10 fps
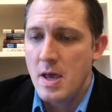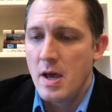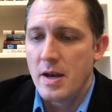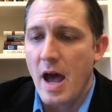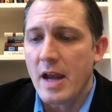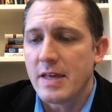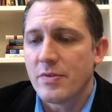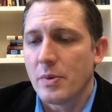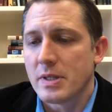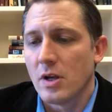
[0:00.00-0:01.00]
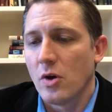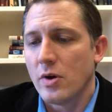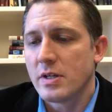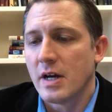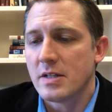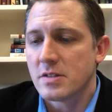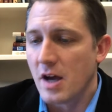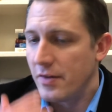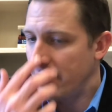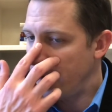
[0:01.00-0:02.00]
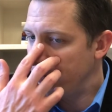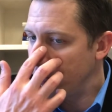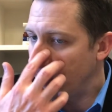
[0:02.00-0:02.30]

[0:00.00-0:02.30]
Not even when the Lord cuts off every